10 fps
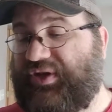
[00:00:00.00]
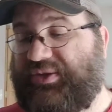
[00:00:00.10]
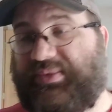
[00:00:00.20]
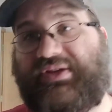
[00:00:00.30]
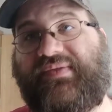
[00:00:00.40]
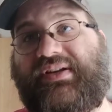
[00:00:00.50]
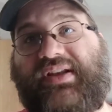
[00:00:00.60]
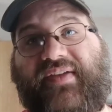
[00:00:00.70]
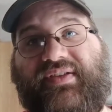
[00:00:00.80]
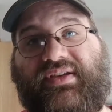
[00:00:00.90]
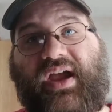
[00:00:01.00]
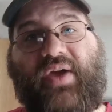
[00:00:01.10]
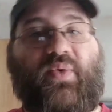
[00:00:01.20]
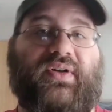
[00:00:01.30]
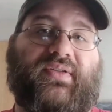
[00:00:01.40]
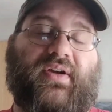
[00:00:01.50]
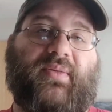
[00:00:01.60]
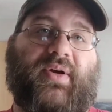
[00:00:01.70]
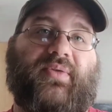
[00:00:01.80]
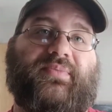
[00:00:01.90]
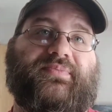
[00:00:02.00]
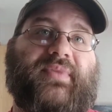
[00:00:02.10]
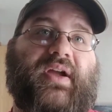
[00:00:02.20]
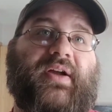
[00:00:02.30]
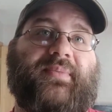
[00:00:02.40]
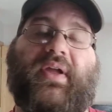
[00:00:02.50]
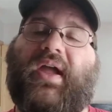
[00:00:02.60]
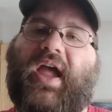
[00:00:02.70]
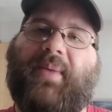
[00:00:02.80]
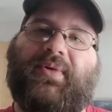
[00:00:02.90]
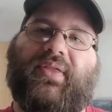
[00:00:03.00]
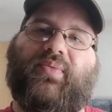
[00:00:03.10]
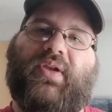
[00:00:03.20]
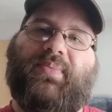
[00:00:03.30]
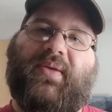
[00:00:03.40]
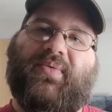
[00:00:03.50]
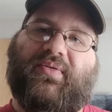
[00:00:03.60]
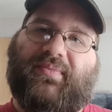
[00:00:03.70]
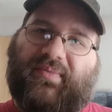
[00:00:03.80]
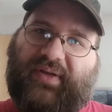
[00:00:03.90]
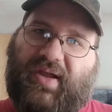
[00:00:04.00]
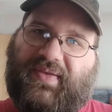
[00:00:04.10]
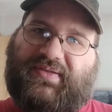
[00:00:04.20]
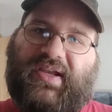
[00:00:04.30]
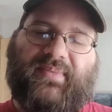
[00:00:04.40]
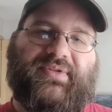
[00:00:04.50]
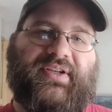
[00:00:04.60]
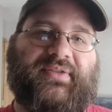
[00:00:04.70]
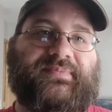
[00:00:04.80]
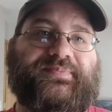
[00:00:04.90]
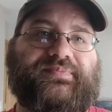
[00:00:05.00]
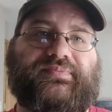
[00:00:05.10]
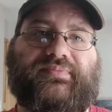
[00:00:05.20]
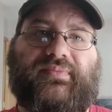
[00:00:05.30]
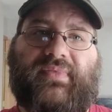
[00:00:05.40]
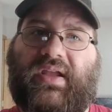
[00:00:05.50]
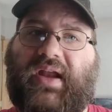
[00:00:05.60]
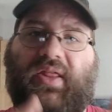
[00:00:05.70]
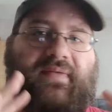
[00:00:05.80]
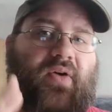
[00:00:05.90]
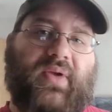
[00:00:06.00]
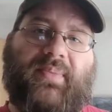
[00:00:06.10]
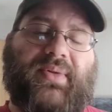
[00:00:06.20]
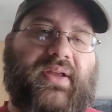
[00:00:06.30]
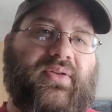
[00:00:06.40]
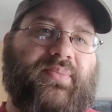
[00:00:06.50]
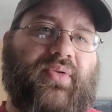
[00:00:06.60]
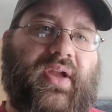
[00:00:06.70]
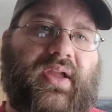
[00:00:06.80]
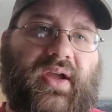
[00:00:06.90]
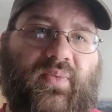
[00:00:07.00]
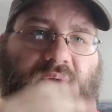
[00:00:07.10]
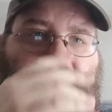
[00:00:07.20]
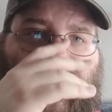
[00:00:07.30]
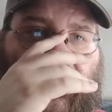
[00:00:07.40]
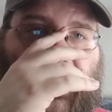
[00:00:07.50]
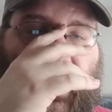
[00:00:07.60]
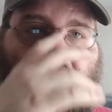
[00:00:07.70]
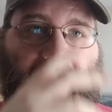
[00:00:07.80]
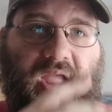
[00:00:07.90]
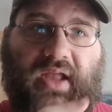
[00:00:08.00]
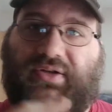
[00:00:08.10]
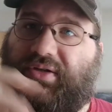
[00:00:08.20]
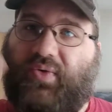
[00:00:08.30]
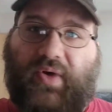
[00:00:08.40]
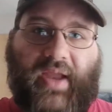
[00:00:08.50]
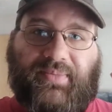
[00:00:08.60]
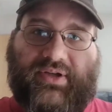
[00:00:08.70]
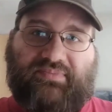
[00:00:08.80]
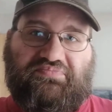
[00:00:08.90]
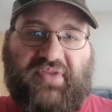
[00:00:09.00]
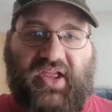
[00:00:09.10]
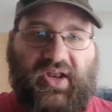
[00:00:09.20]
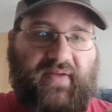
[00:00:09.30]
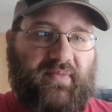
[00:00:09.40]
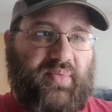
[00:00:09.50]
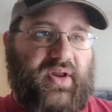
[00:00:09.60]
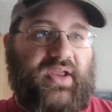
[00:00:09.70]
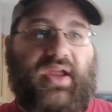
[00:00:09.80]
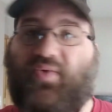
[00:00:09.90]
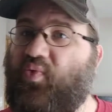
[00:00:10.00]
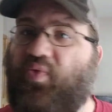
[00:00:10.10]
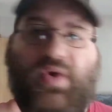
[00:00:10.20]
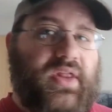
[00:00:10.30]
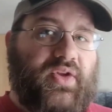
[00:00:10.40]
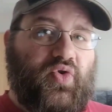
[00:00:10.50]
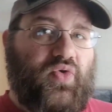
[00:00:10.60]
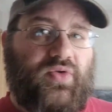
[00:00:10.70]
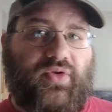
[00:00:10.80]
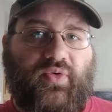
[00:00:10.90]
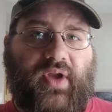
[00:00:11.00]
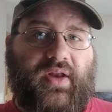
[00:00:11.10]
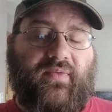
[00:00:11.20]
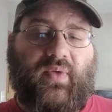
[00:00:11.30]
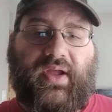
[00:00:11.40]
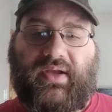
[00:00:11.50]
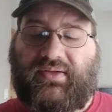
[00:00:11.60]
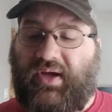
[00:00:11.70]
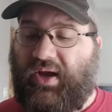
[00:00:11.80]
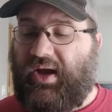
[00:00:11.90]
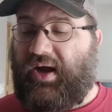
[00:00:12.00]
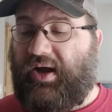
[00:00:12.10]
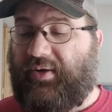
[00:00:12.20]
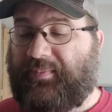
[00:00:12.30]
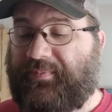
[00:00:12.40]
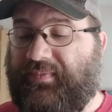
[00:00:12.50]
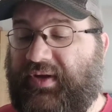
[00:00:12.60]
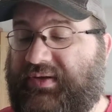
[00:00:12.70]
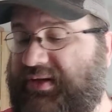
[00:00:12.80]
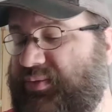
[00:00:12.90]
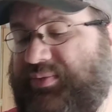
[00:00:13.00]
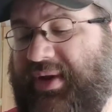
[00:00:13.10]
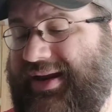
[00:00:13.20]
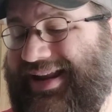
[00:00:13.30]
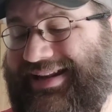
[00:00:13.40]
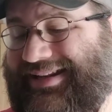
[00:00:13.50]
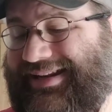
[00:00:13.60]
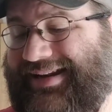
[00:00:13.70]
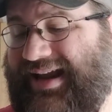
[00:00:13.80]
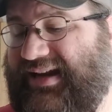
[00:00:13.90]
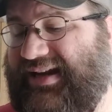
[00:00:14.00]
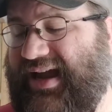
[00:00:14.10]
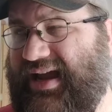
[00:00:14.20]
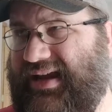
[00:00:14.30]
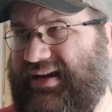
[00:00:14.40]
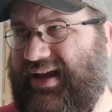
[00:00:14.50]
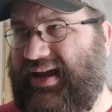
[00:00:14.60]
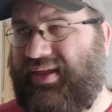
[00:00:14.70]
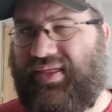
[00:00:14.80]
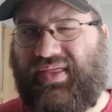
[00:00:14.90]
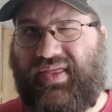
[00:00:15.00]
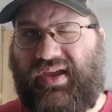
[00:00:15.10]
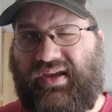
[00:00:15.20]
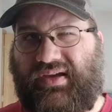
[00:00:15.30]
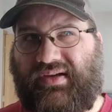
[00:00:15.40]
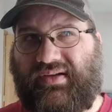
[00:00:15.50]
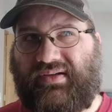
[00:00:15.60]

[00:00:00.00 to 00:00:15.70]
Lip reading: Specific deaths I want to talk about happen to three people in the same scene. Now, they've already played their prank on Rachel, and she's going apeshit, killing everybody in really cool, creative ways. So this was made in 1999, I think.